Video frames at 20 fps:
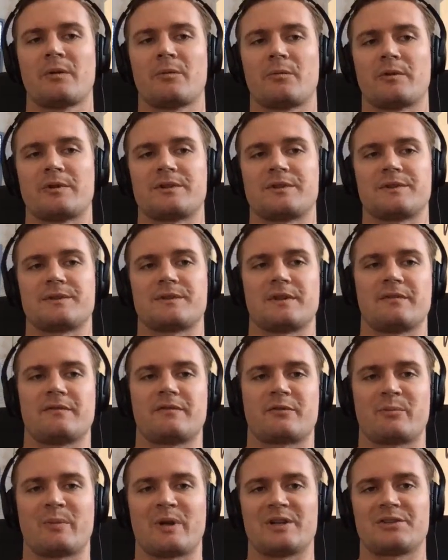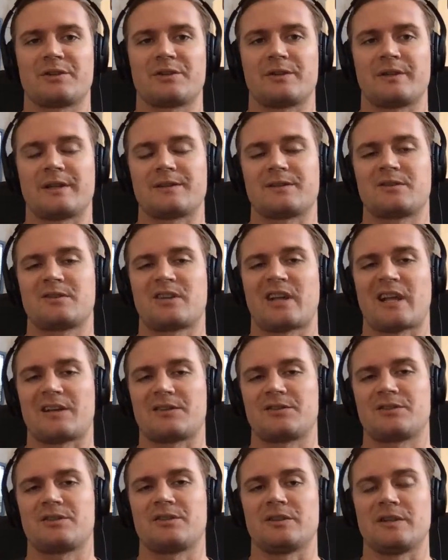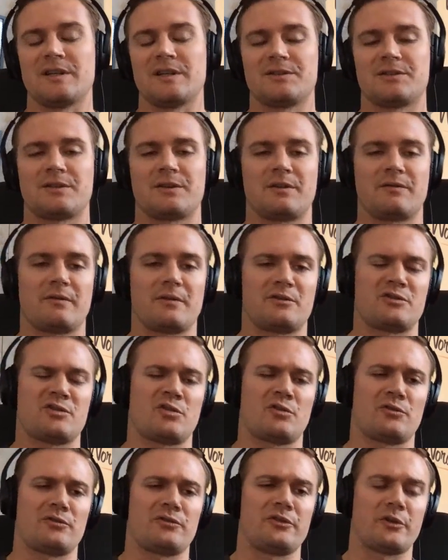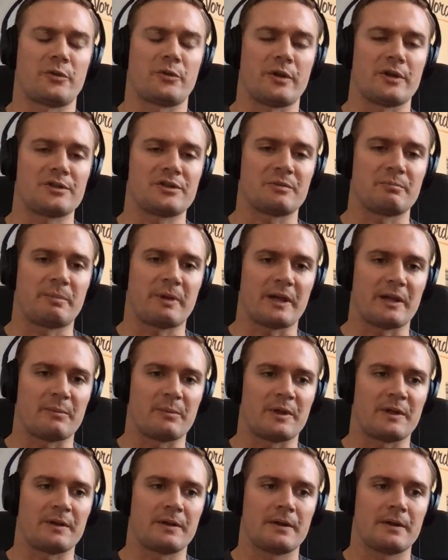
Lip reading: which is the information that's attached to each individual donation payment.